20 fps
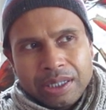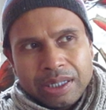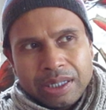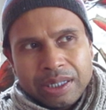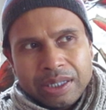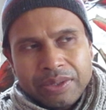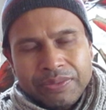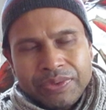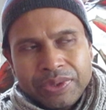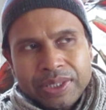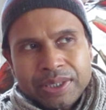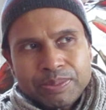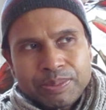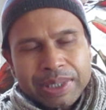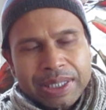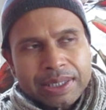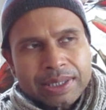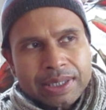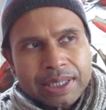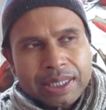uh, if this
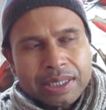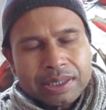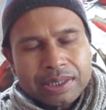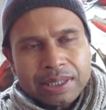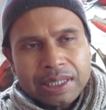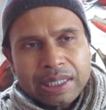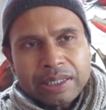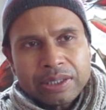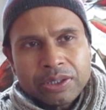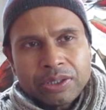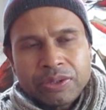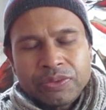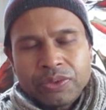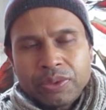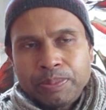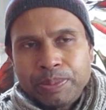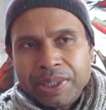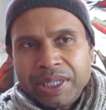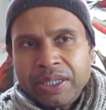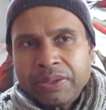makes sense, let go of
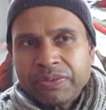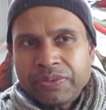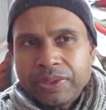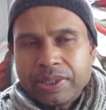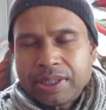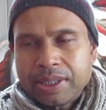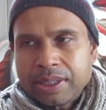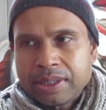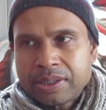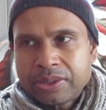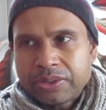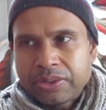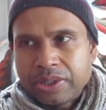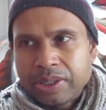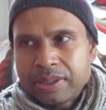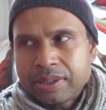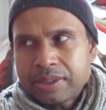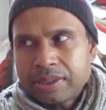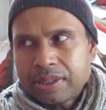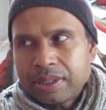the belief in
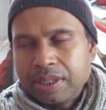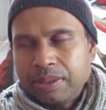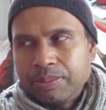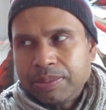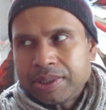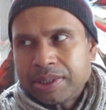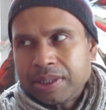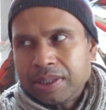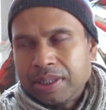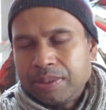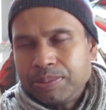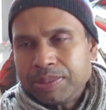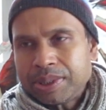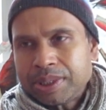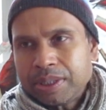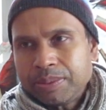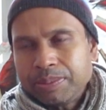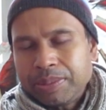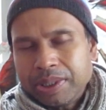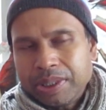distrust, the
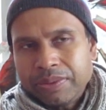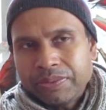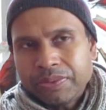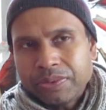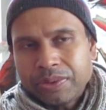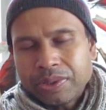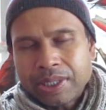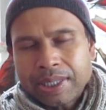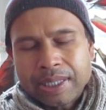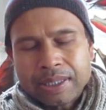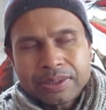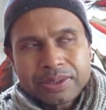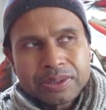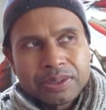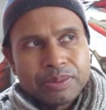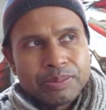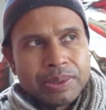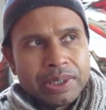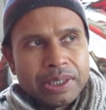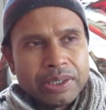limiting belief, or
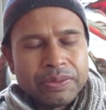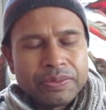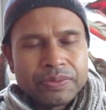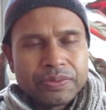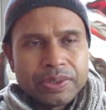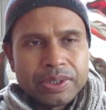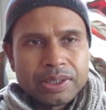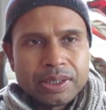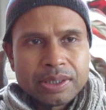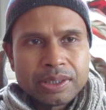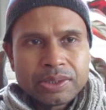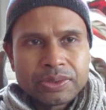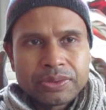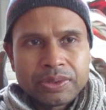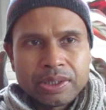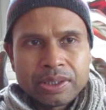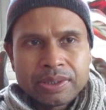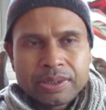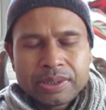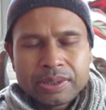cancel the belief in
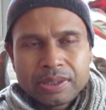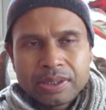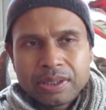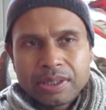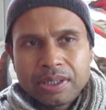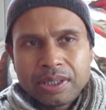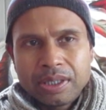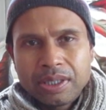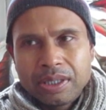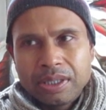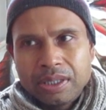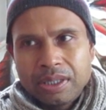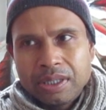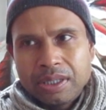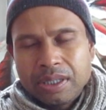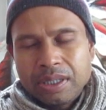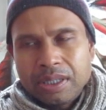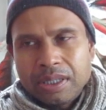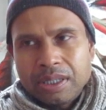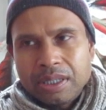distrust.
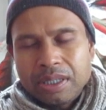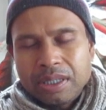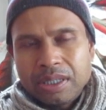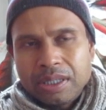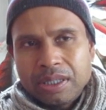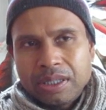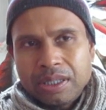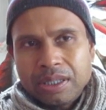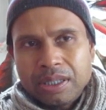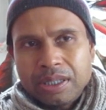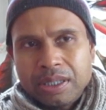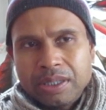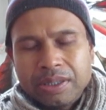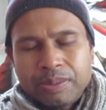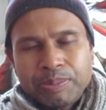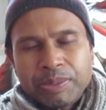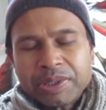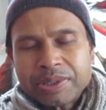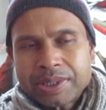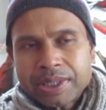Uh,
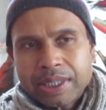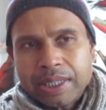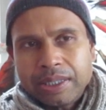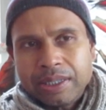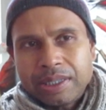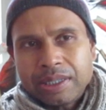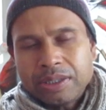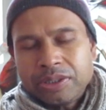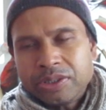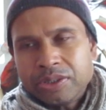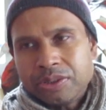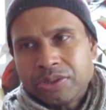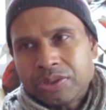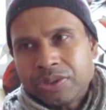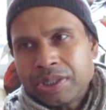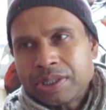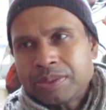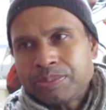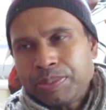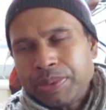I'm not saying that you should
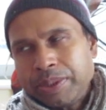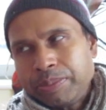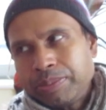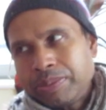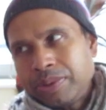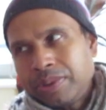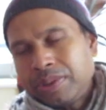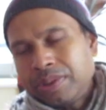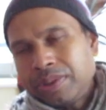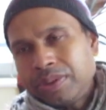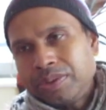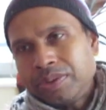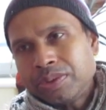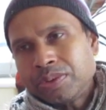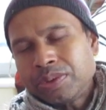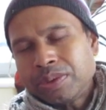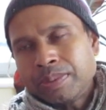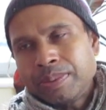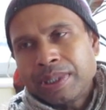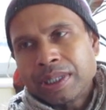trust people who
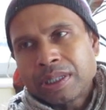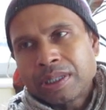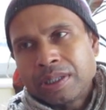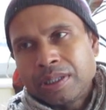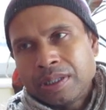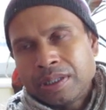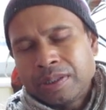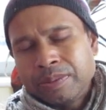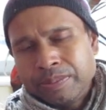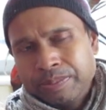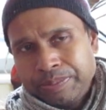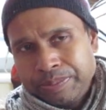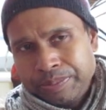talk about God.